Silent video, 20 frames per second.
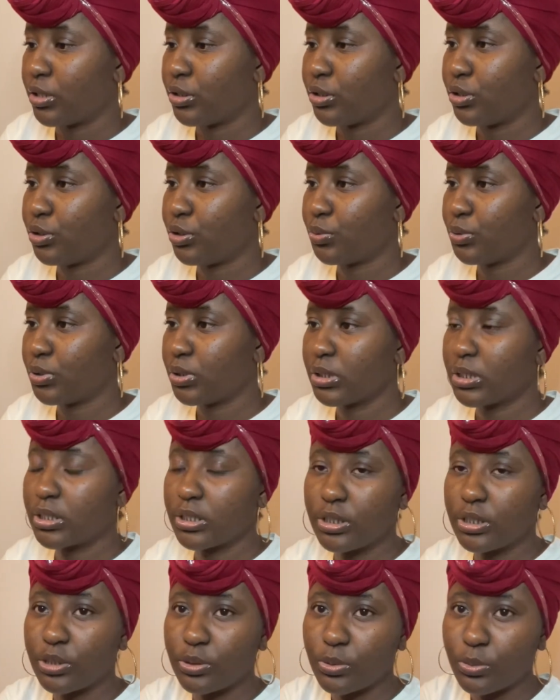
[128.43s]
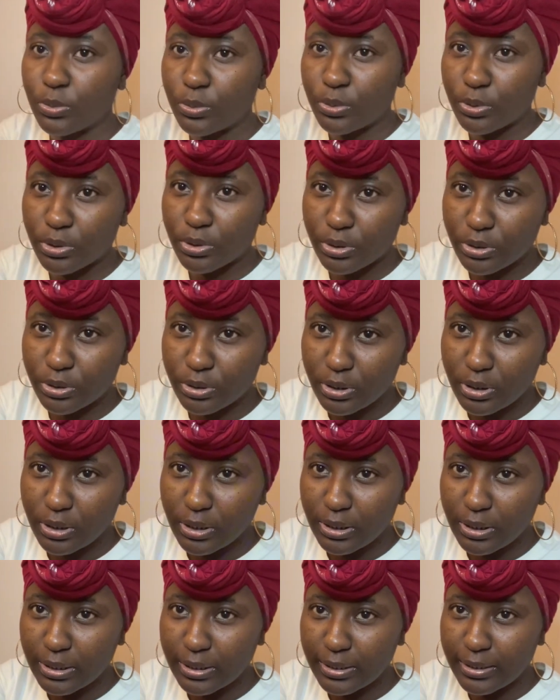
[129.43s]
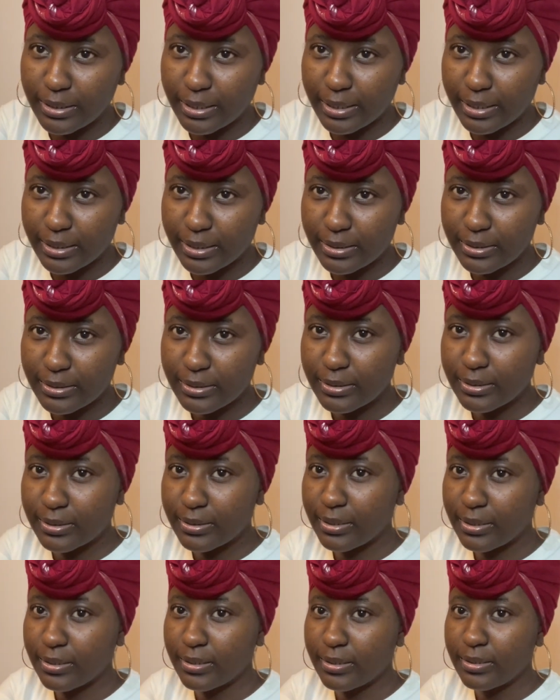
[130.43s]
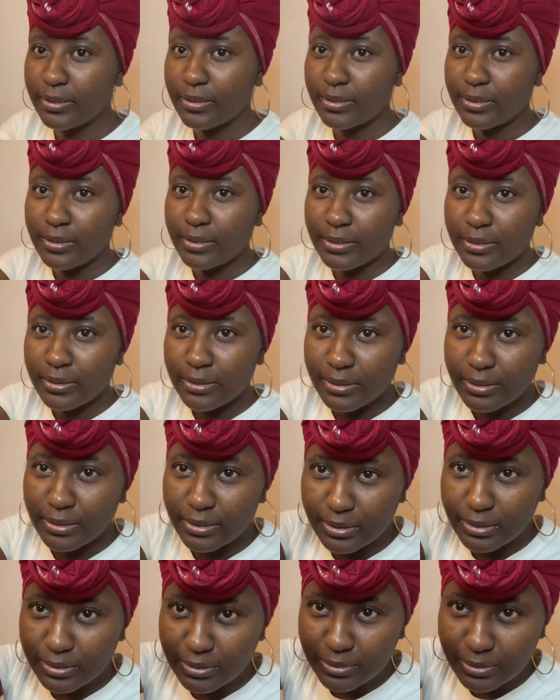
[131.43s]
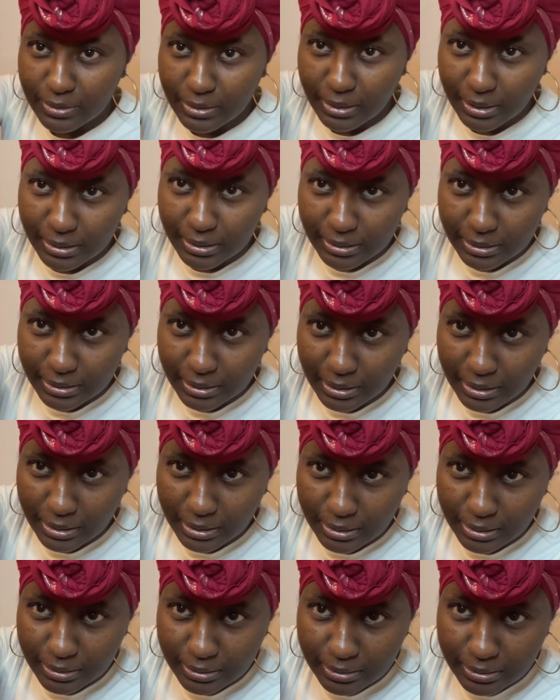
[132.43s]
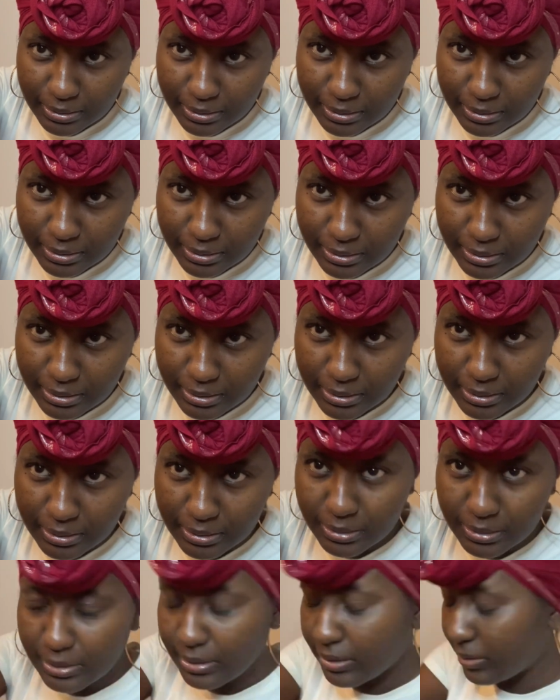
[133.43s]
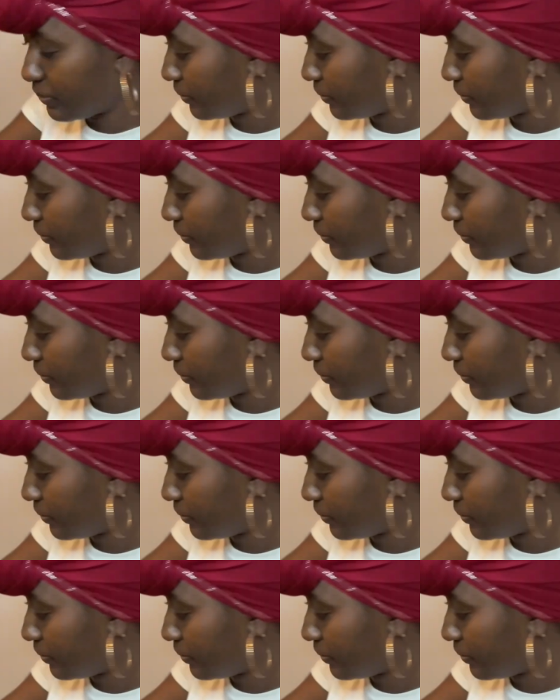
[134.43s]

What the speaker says: Juicy Couture, yes, as you guys can see.